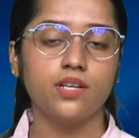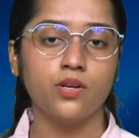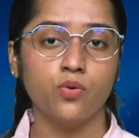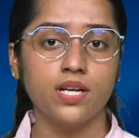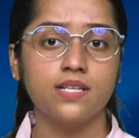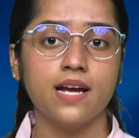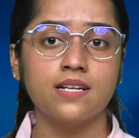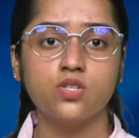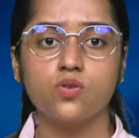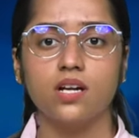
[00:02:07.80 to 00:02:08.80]
unit
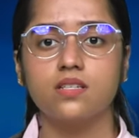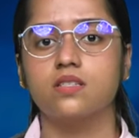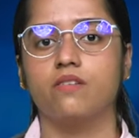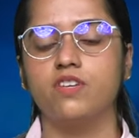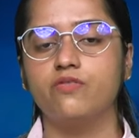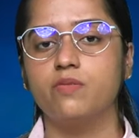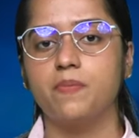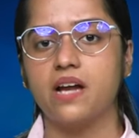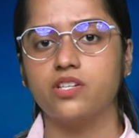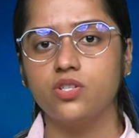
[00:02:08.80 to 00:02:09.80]
instructs the
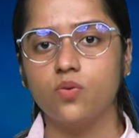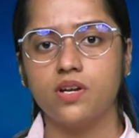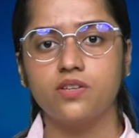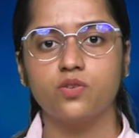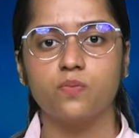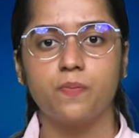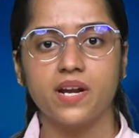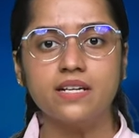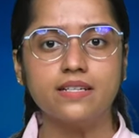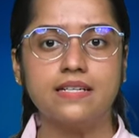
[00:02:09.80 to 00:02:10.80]
VVPAT unit to
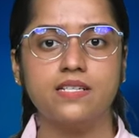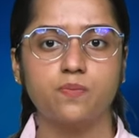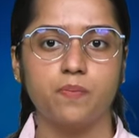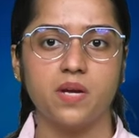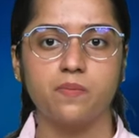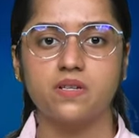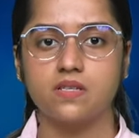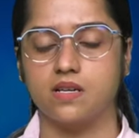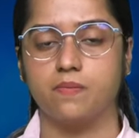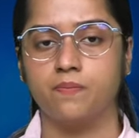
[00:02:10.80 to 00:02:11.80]
print its paper
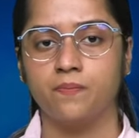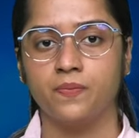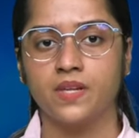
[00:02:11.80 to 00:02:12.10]
slip.